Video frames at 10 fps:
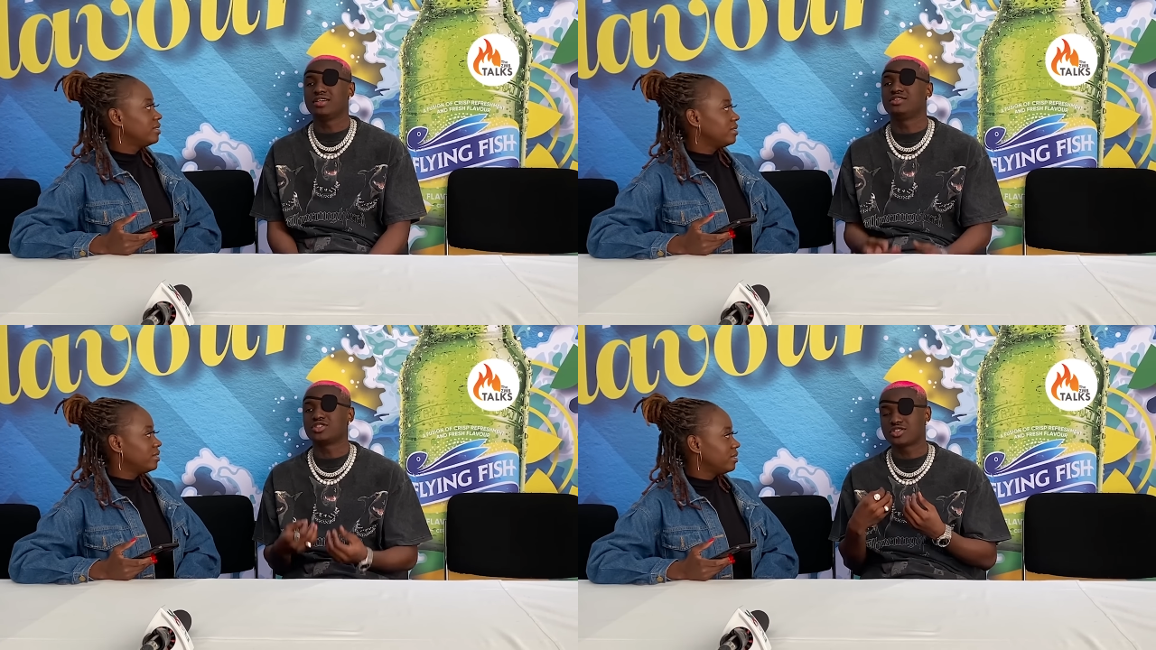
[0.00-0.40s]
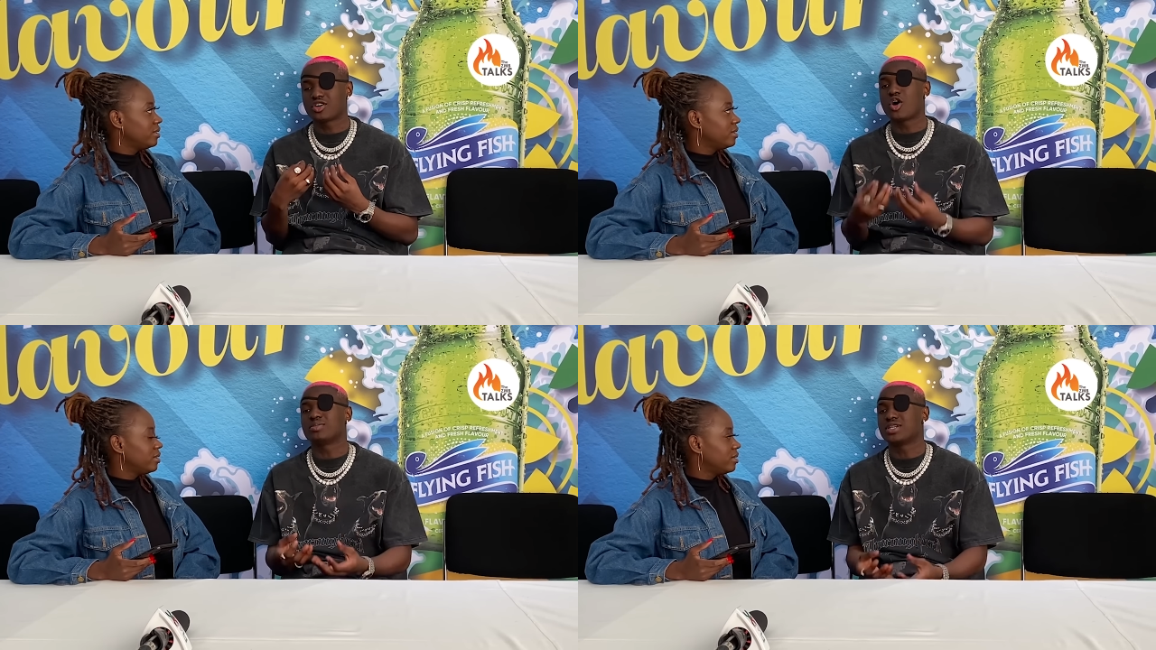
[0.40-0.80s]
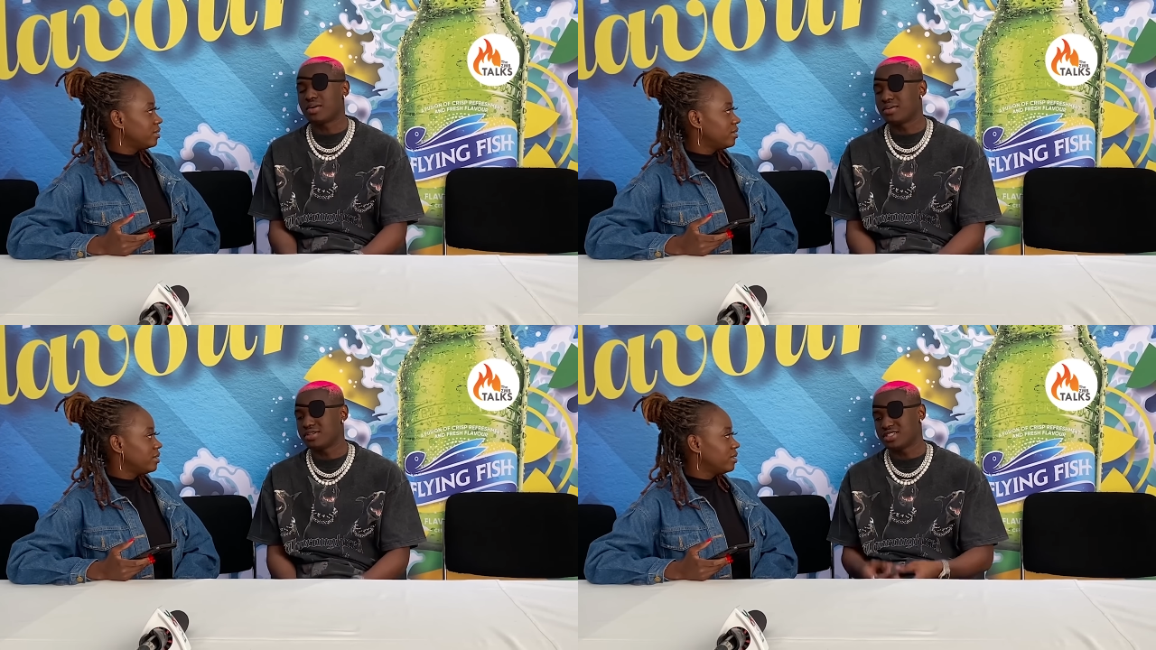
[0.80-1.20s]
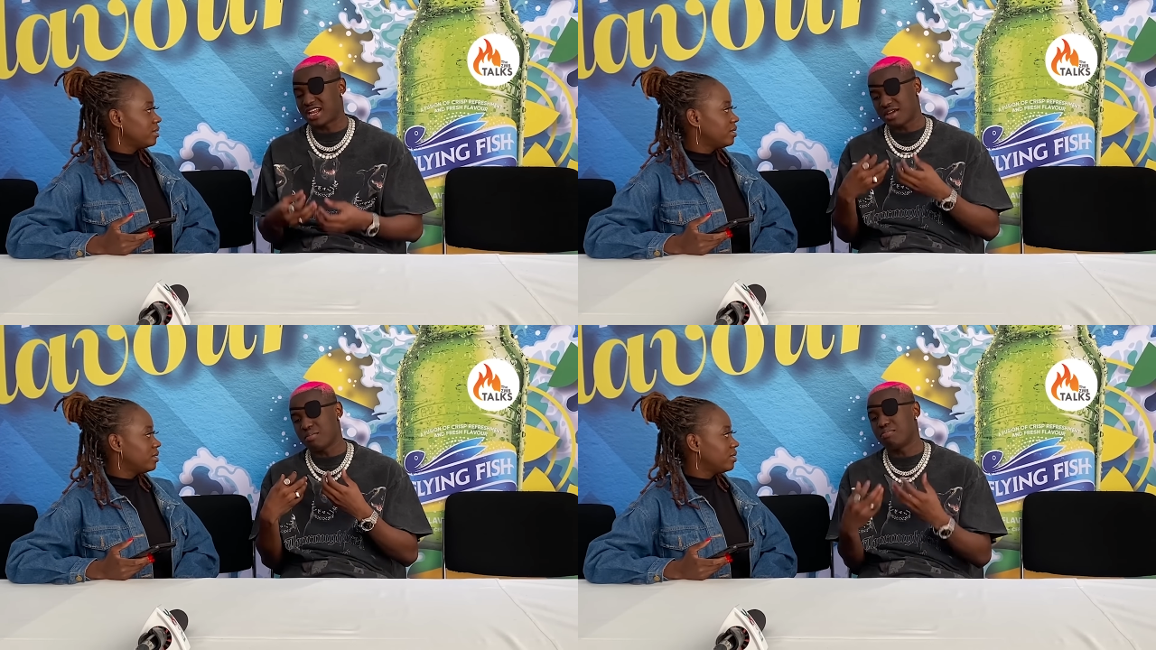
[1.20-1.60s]
Speaker 1: It just comes out.
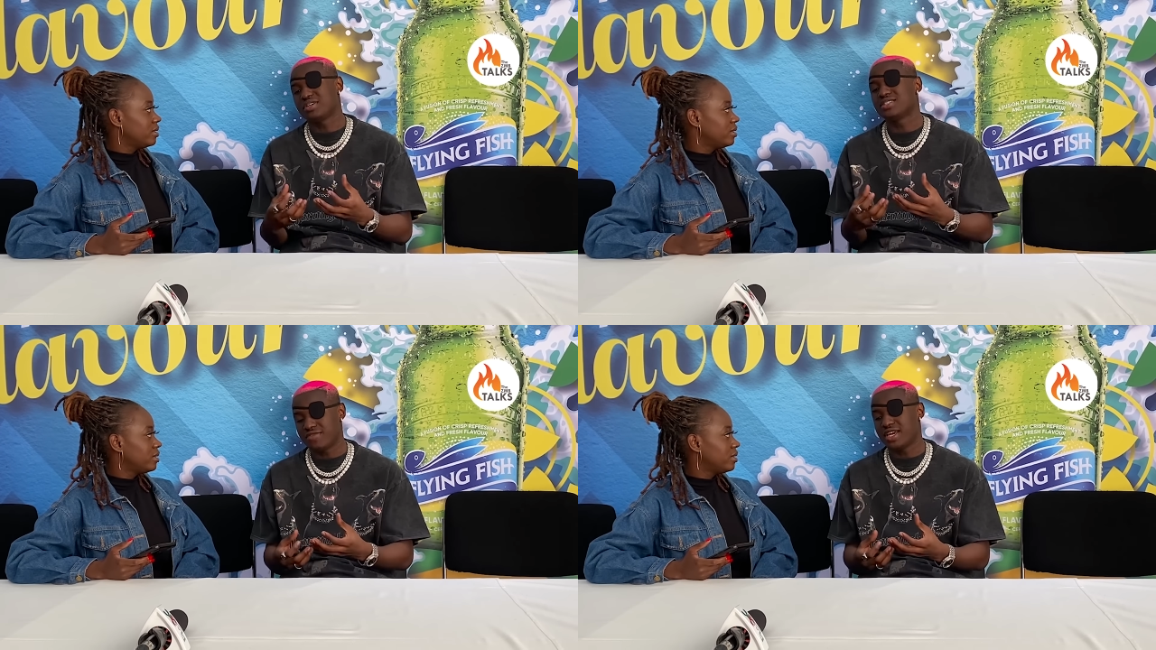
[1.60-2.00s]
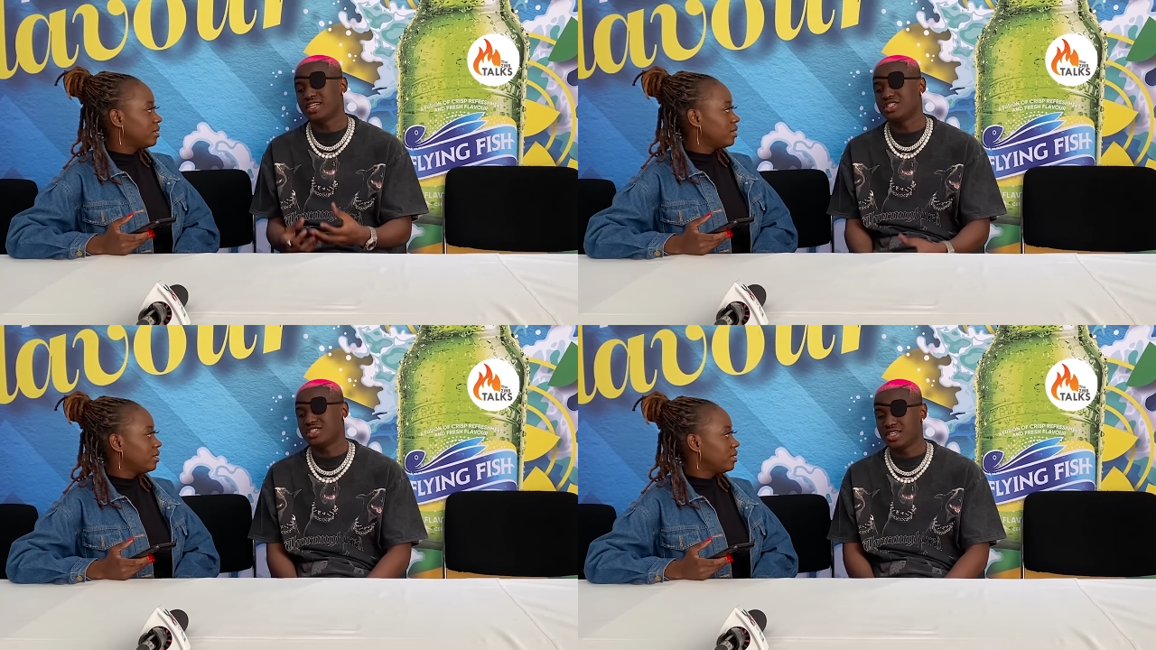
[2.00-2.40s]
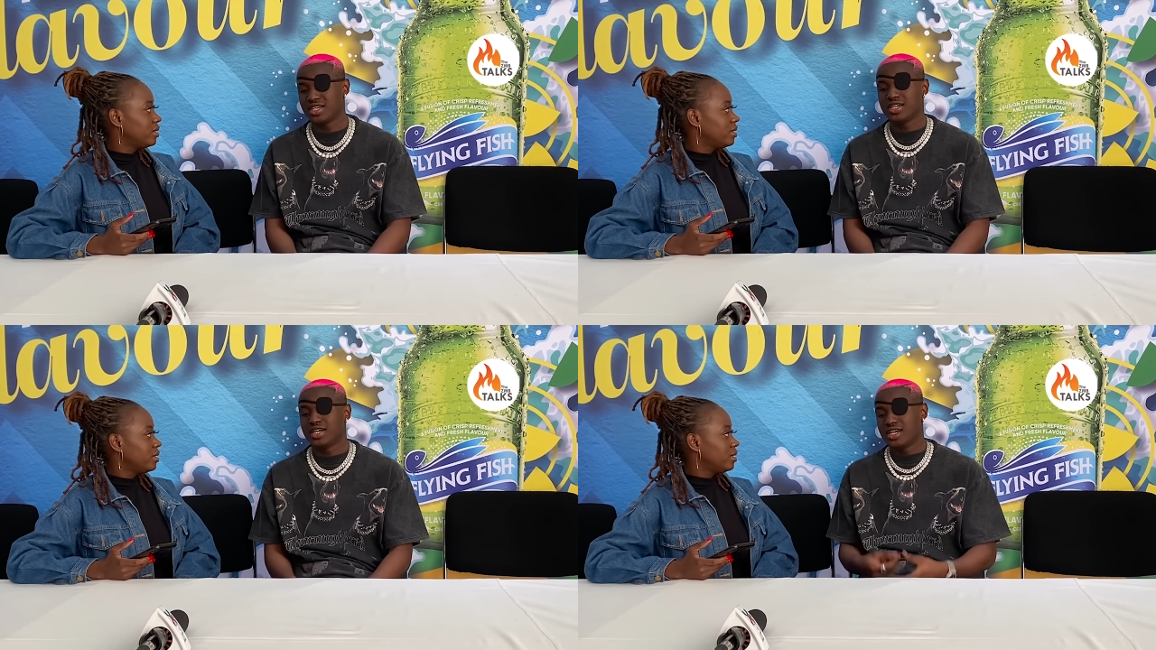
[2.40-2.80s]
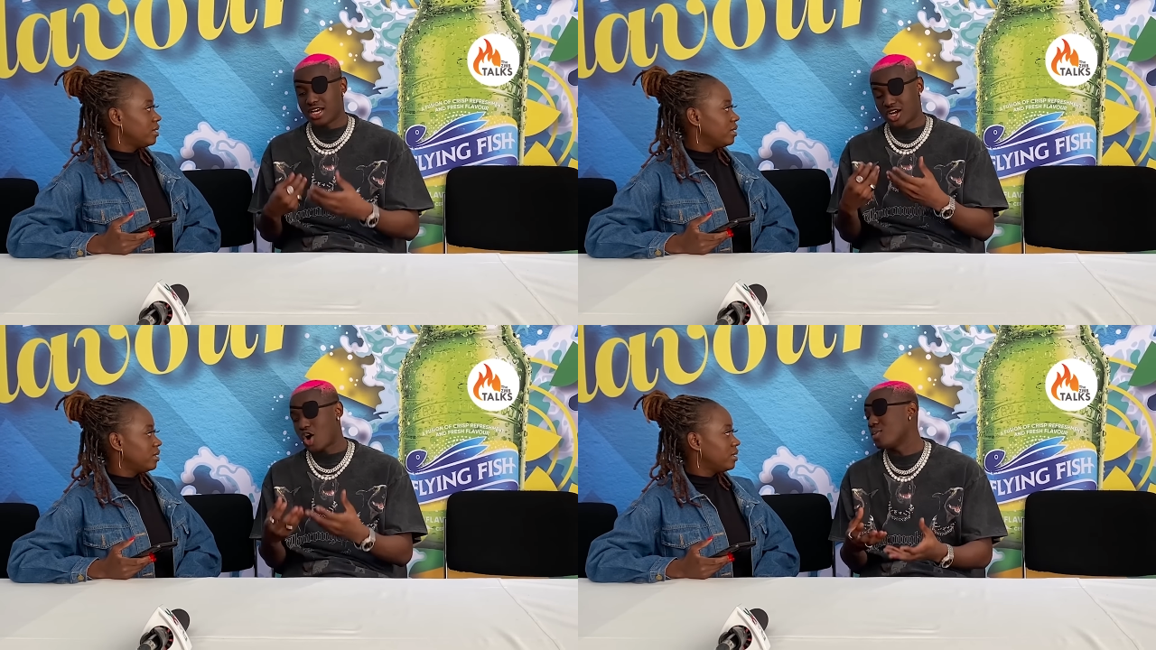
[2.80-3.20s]
It's like a burst of energy that